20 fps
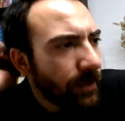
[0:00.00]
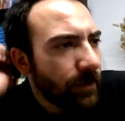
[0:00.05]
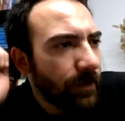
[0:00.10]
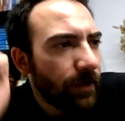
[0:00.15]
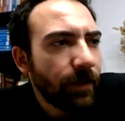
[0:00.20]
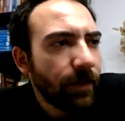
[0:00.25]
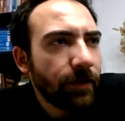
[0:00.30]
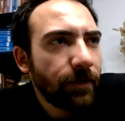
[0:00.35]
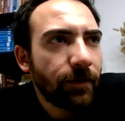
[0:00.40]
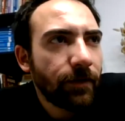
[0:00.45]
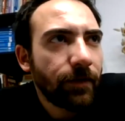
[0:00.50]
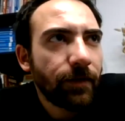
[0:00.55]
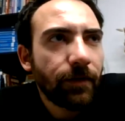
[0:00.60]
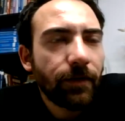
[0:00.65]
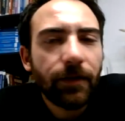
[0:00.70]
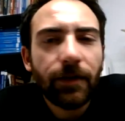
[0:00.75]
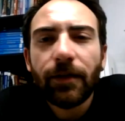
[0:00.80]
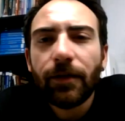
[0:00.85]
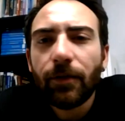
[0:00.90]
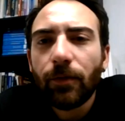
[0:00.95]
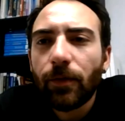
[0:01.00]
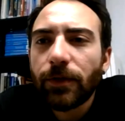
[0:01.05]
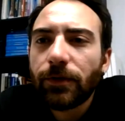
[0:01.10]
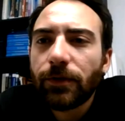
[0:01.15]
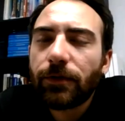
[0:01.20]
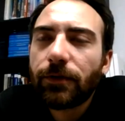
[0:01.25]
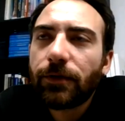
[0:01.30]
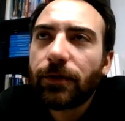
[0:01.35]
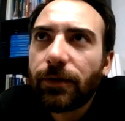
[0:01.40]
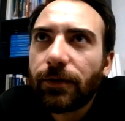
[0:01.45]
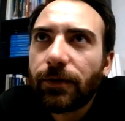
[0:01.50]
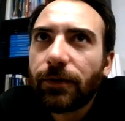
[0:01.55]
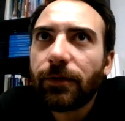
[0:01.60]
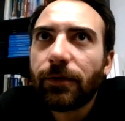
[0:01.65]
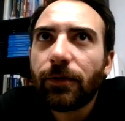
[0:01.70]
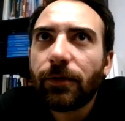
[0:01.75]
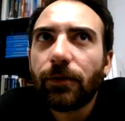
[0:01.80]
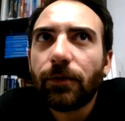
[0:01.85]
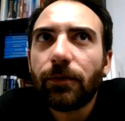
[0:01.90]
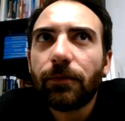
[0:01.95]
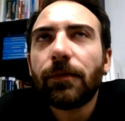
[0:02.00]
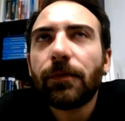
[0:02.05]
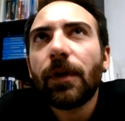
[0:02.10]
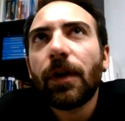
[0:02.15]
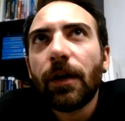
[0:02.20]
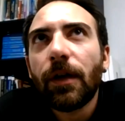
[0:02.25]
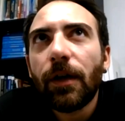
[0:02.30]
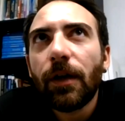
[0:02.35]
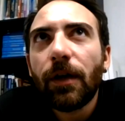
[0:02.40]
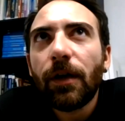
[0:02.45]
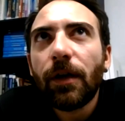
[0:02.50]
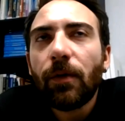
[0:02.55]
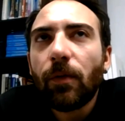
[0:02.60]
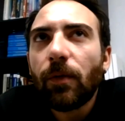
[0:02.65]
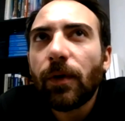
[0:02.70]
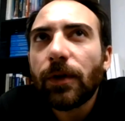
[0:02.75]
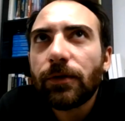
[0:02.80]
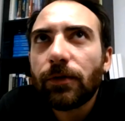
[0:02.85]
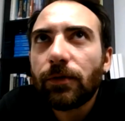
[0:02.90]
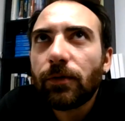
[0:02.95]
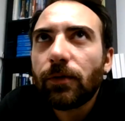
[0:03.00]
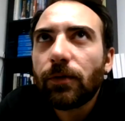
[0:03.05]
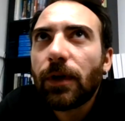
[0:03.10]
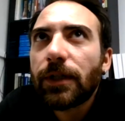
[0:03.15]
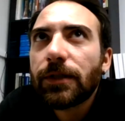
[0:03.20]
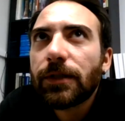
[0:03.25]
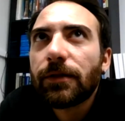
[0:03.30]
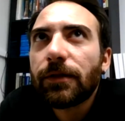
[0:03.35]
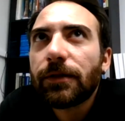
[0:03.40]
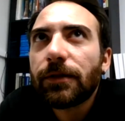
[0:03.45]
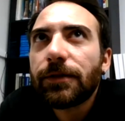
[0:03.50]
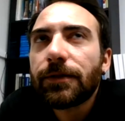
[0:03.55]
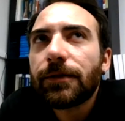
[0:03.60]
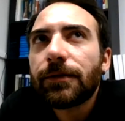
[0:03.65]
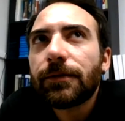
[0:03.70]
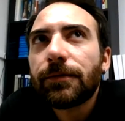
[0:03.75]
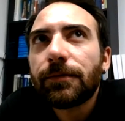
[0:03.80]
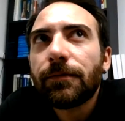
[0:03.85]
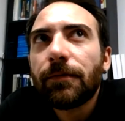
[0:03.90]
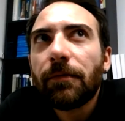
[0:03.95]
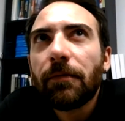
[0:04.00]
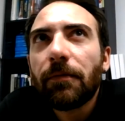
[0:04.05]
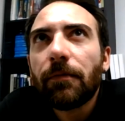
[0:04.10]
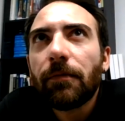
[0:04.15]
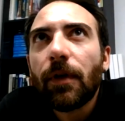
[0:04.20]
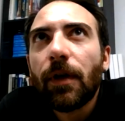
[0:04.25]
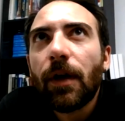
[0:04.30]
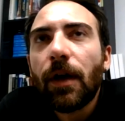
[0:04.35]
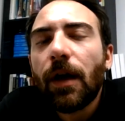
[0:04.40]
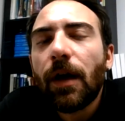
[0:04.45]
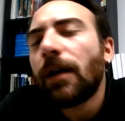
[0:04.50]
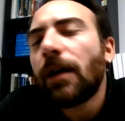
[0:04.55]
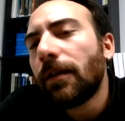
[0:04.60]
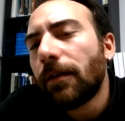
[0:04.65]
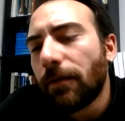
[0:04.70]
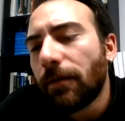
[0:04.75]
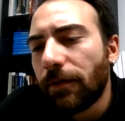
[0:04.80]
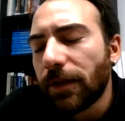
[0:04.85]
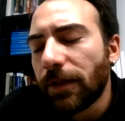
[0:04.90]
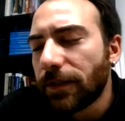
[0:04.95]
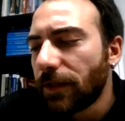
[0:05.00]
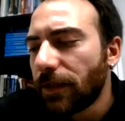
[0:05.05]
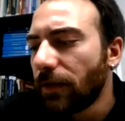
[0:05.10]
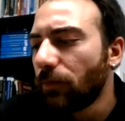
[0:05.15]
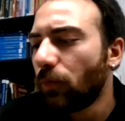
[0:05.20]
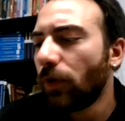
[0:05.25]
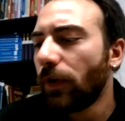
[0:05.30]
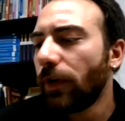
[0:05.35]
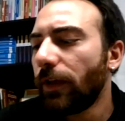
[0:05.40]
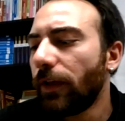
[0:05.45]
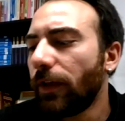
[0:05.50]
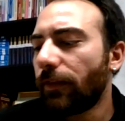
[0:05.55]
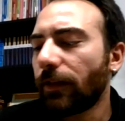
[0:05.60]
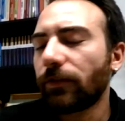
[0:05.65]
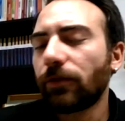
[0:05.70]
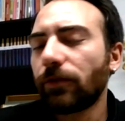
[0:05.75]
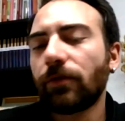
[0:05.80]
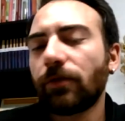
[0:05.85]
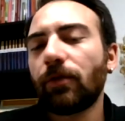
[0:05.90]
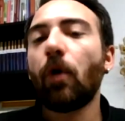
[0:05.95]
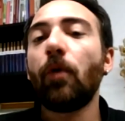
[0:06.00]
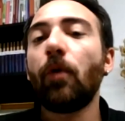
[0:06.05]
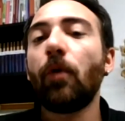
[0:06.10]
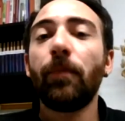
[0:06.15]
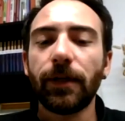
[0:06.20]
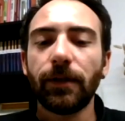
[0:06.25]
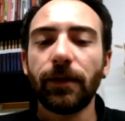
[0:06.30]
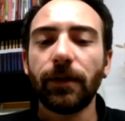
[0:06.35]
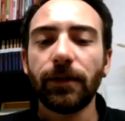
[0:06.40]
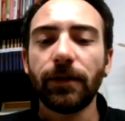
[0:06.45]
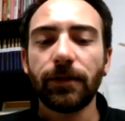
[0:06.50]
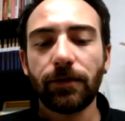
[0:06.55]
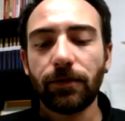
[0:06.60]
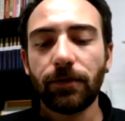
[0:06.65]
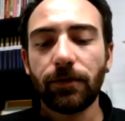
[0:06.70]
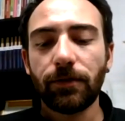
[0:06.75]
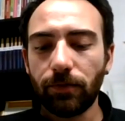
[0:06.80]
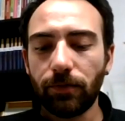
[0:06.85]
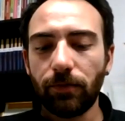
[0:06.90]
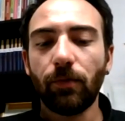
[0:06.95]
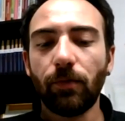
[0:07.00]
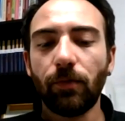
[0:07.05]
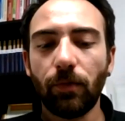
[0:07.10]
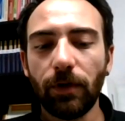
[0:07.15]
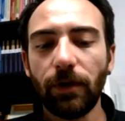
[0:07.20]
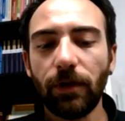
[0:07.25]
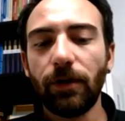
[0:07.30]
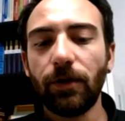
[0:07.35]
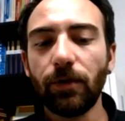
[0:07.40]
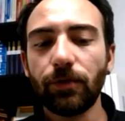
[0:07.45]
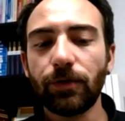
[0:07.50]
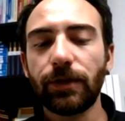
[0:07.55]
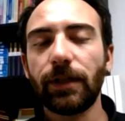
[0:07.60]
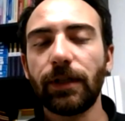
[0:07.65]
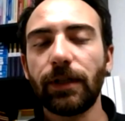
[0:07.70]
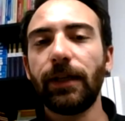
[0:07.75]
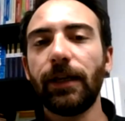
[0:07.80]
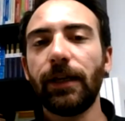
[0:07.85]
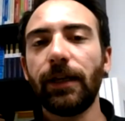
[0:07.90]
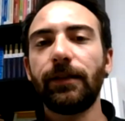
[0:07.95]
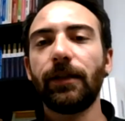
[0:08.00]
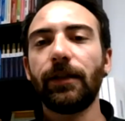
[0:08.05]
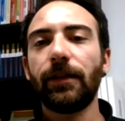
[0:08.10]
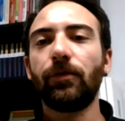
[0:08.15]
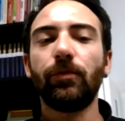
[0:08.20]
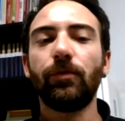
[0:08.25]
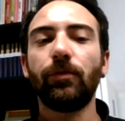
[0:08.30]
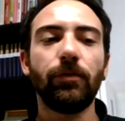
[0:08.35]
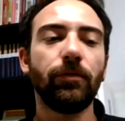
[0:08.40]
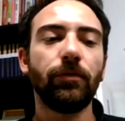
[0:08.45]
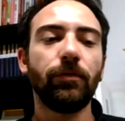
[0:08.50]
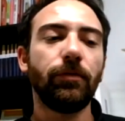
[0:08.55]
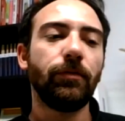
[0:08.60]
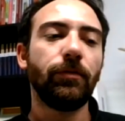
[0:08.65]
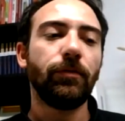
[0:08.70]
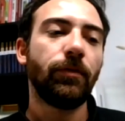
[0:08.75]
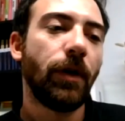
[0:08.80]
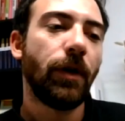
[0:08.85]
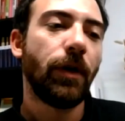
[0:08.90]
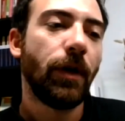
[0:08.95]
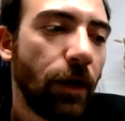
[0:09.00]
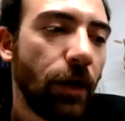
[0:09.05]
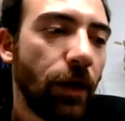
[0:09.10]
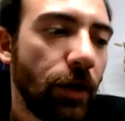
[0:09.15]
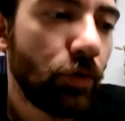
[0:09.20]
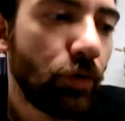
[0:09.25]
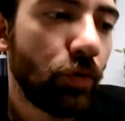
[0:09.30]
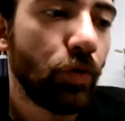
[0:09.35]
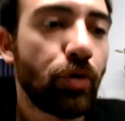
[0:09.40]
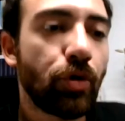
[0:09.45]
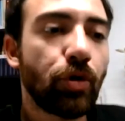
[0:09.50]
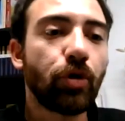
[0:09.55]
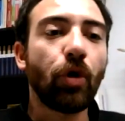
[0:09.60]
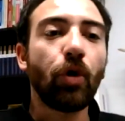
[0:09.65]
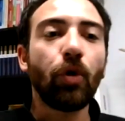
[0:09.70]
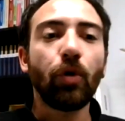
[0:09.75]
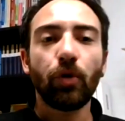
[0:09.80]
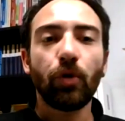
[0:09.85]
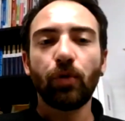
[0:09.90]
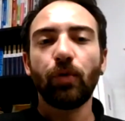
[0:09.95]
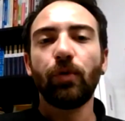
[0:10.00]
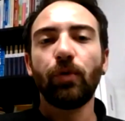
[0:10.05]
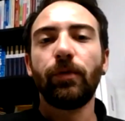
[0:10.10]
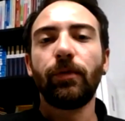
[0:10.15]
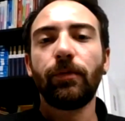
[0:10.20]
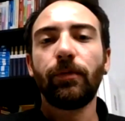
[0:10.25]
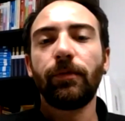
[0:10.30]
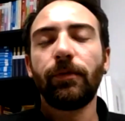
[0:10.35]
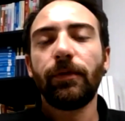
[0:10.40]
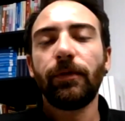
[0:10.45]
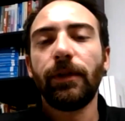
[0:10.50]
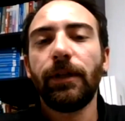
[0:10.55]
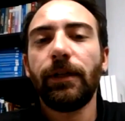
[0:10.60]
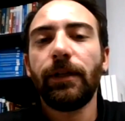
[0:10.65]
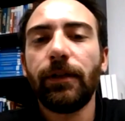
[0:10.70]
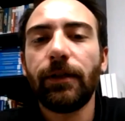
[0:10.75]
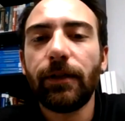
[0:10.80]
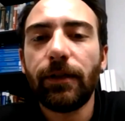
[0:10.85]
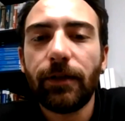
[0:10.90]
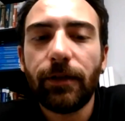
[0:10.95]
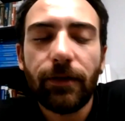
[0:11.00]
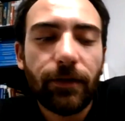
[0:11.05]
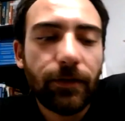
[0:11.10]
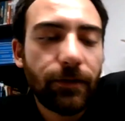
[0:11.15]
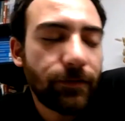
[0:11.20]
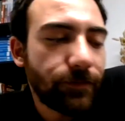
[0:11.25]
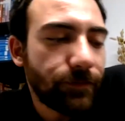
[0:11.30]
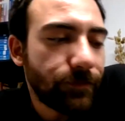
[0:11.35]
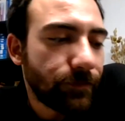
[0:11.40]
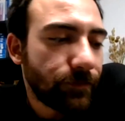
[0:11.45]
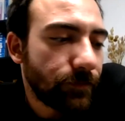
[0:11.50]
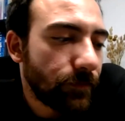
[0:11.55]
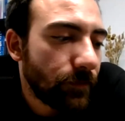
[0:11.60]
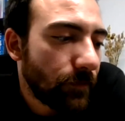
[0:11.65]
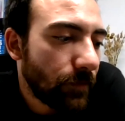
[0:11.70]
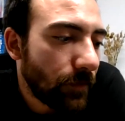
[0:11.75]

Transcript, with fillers: I add that, uh, yeah, what what you asked is the same way that companies will use the data to to show you in um,